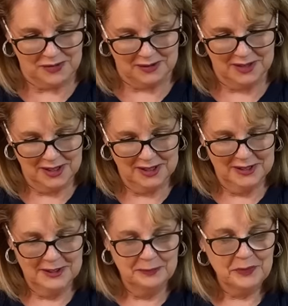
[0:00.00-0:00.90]
And
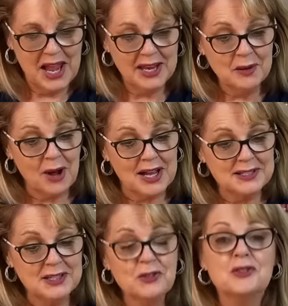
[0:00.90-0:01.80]
anyway,
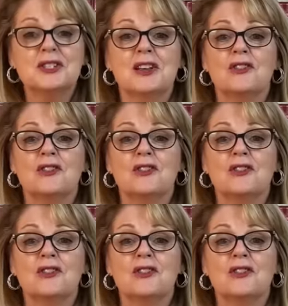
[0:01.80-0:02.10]
it's interesting